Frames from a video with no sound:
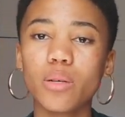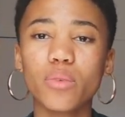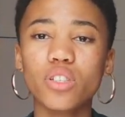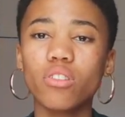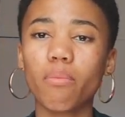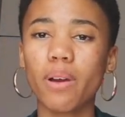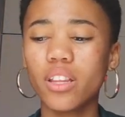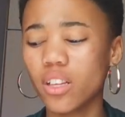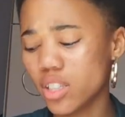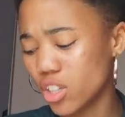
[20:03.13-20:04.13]
I'm gonna start by
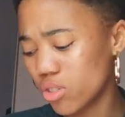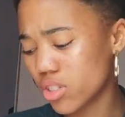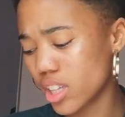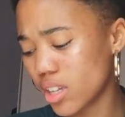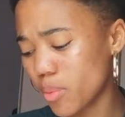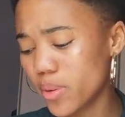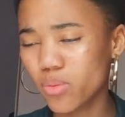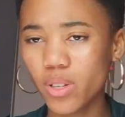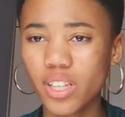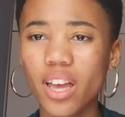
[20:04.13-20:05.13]
this, and you're just like type of
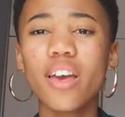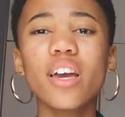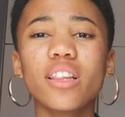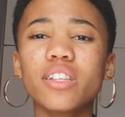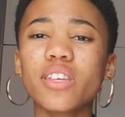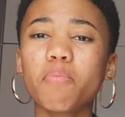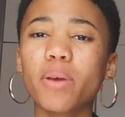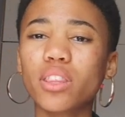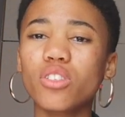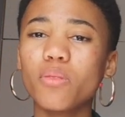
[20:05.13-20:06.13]
person where it's like, let's like
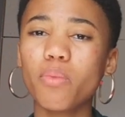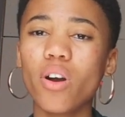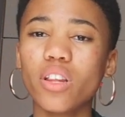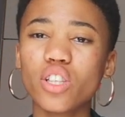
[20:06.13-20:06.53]
pick this apart.